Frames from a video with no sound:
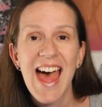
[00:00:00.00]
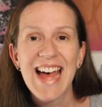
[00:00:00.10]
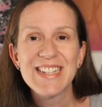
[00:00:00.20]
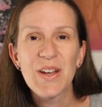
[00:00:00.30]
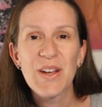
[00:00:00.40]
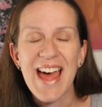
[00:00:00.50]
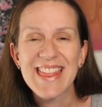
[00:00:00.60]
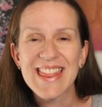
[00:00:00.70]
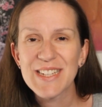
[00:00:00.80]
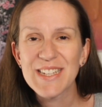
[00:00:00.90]
So
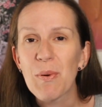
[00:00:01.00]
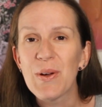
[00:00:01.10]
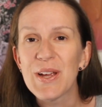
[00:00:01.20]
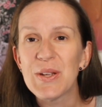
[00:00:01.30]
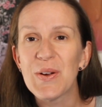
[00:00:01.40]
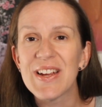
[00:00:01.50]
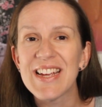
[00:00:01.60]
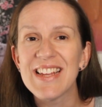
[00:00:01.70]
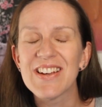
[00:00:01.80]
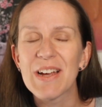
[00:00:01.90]
at this point, you're
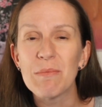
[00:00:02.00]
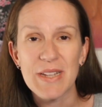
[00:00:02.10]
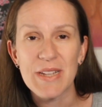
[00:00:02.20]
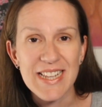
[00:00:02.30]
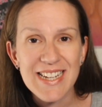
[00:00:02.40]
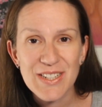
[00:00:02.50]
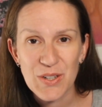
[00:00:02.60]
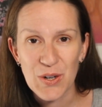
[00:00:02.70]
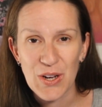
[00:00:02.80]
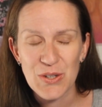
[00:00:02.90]
either completely
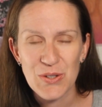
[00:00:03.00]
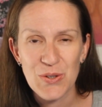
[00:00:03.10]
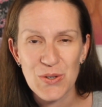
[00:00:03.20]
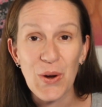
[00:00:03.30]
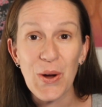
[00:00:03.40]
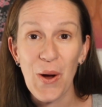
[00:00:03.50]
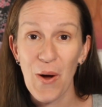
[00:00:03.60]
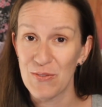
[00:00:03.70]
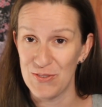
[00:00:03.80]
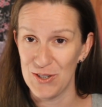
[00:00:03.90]
discouraged or you're
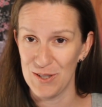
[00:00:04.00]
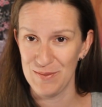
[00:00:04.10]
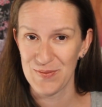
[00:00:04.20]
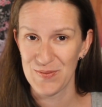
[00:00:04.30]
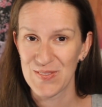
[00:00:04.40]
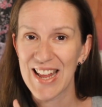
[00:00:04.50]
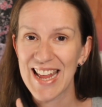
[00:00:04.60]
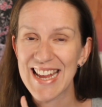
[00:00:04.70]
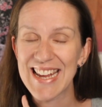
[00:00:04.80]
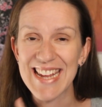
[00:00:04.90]
hopeful.
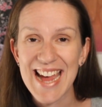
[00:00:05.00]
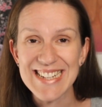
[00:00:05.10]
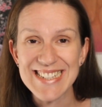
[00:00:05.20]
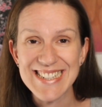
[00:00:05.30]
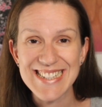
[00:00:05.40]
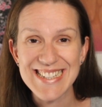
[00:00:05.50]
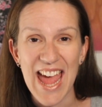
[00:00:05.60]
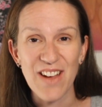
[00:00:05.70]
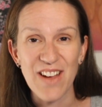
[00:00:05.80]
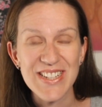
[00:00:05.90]
Yes,
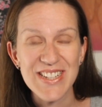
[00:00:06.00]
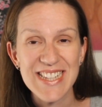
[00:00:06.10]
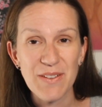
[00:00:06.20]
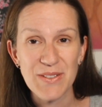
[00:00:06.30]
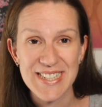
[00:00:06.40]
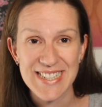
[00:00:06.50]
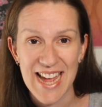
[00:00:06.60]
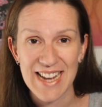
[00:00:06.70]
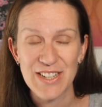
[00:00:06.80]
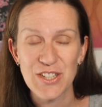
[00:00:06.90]
everything that was
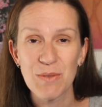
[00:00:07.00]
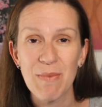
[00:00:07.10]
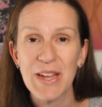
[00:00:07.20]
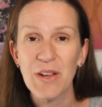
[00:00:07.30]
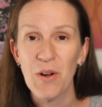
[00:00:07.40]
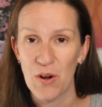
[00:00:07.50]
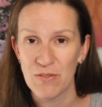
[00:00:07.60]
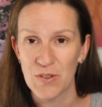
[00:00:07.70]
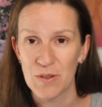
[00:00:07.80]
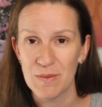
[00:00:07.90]
said should make you
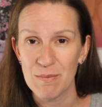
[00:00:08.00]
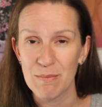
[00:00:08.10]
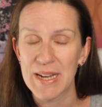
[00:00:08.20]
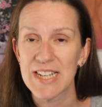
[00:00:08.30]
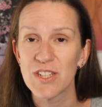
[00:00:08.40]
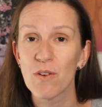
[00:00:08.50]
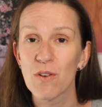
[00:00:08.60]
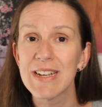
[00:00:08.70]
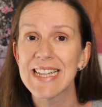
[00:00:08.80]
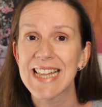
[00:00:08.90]
hopeful because you're
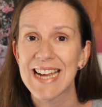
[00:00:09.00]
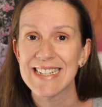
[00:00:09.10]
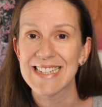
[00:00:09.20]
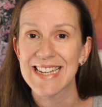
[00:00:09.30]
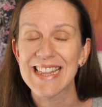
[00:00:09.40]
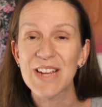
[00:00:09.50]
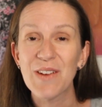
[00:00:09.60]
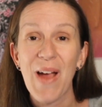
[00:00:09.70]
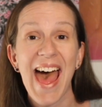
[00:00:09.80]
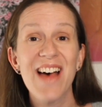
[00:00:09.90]
realizing that you
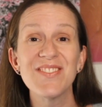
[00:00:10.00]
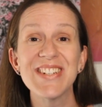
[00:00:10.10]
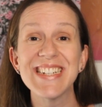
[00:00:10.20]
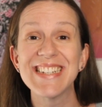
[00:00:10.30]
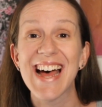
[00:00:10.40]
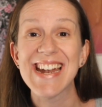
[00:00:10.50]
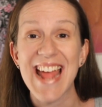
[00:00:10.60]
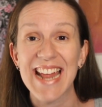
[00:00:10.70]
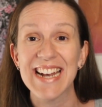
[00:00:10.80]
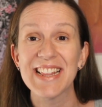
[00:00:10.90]
haven't done
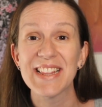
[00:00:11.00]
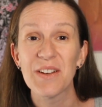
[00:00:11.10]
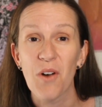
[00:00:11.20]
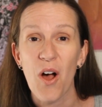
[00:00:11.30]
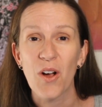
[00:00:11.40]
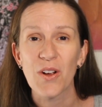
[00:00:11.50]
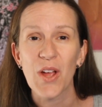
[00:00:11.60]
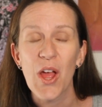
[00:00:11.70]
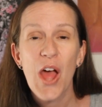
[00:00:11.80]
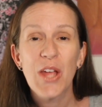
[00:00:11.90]
anything wrong.
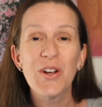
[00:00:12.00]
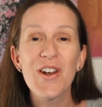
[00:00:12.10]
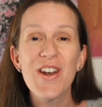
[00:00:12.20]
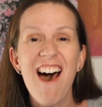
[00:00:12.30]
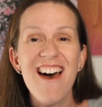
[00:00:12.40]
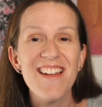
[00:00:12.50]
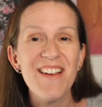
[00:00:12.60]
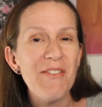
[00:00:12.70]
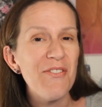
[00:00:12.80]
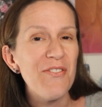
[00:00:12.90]
You're not
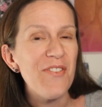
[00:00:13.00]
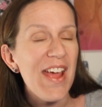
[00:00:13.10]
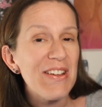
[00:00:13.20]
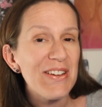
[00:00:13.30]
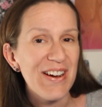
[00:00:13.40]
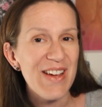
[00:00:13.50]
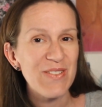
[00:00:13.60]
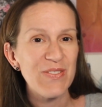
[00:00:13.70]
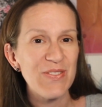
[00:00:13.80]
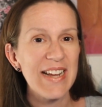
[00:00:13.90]
a failure at
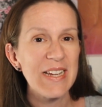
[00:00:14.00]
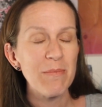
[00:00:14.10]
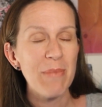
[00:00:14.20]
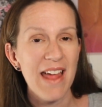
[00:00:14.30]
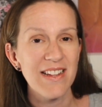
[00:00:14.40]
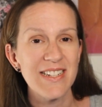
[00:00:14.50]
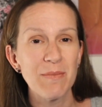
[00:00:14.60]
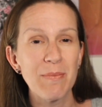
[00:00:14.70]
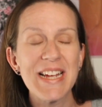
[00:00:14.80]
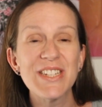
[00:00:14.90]
finding balance
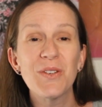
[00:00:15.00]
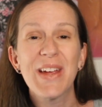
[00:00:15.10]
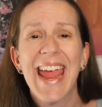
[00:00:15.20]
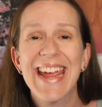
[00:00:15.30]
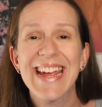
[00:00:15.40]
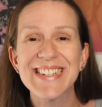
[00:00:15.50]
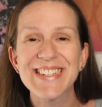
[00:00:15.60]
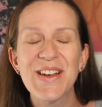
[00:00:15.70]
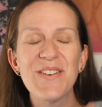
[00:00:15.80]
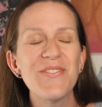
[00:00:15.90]
because you can't
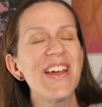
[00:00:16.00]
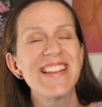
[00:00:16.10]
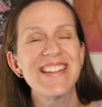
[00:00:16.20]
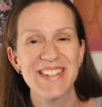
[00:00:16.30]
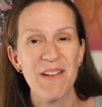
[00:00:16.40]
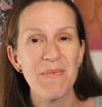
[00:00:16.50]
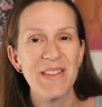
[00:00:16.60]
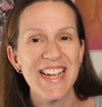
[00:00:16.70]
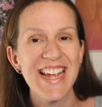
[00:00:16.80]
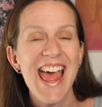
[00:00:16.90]
fail at
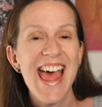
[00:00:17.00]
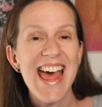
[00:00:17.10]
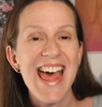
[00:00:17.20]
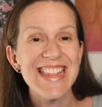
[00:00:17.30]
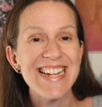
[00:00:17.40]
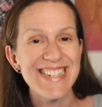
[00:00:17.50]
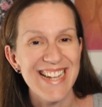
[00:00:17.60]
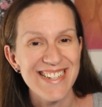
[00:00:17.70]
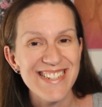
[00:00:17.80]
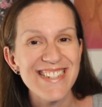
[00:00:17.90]
something that
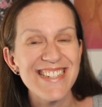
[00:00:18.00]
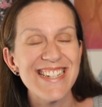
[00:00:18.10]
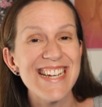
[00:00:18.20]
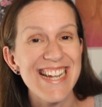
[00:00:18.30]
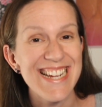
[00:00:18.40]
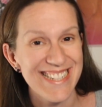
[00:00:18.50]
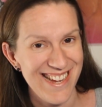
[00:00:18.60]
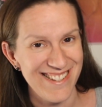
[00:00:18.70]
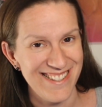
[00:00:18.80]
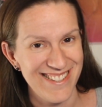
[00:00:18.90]
doesn't
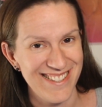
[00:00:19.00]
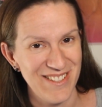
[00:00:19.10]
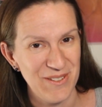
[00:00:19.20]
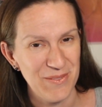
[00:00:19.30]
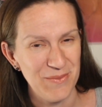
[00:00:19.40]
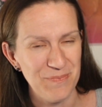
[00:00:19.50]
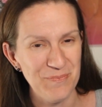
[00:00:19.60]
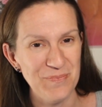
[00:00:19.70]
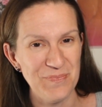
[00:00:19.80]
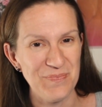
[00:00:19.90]
exist.
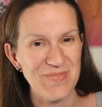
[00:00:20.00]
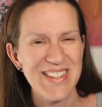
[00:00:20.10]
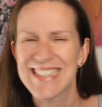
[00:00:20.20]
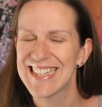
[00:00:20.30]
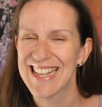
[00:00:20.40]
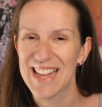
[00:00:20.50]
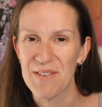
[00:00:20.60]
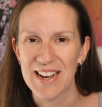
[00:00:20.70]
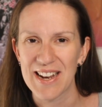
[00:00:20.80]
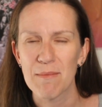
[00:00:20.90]
Let's say that
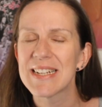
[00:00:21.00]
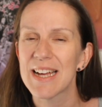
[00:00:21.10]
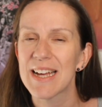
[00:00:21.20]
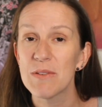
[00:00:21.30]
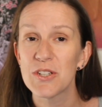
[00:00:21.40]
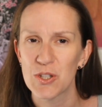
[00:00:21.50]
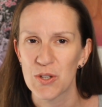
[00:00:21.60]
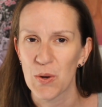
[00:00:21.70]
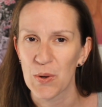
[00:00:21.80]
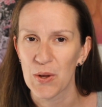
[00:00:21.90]
one again because that one's just
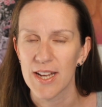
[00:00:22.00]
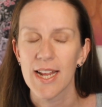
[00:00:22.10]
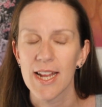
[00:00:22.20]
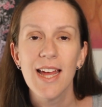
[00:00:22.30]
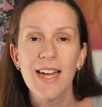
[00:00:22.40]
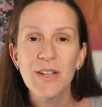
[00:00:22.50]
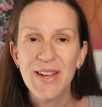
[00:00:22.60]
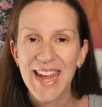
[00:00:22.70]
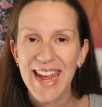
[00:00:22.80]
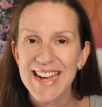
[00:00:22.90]
so good. You
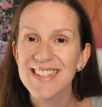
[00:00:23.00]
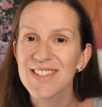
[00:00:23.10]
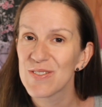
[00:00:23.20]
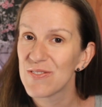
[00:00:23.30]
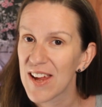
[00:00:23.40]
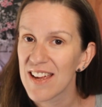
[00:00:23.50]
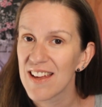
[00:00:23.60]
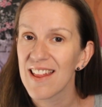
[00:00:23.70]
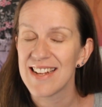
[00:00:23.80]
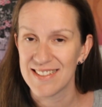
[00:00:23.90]
can't
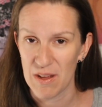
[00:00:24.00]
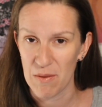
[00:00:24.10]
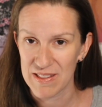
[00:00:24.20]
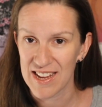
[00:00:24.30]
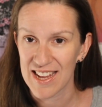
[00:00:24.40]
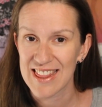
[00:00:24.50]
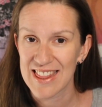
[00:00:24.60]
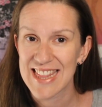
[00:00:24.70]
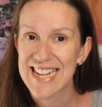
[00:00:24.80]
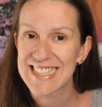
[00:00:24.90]
fail at something
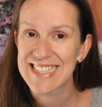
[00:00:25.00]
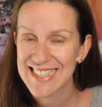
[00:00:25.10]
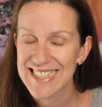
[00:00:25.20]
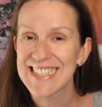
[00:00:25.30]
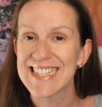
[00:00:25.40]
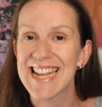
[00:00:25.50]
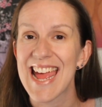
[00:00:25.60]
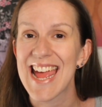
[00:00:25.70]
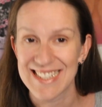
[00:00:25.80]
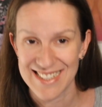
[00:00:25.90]
that doesn't
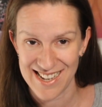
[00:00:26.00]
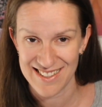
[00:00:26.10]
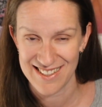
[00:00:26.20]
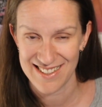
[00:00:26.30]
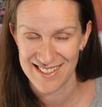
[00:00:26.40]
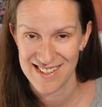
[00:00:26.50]
exist.